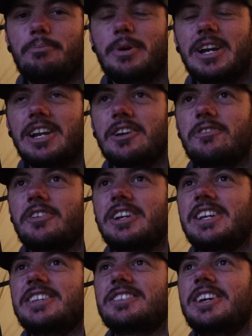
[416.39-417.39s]
bailiff and
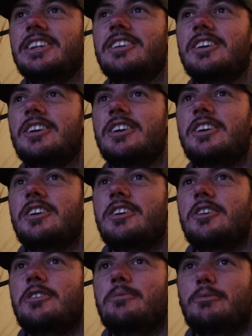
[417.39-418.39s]
he said
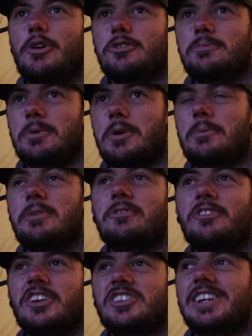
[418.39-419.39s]
most people that have been
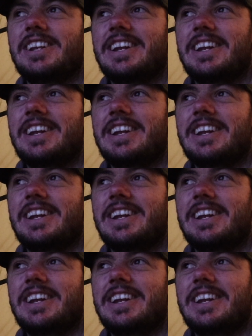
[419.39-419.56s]
fishing here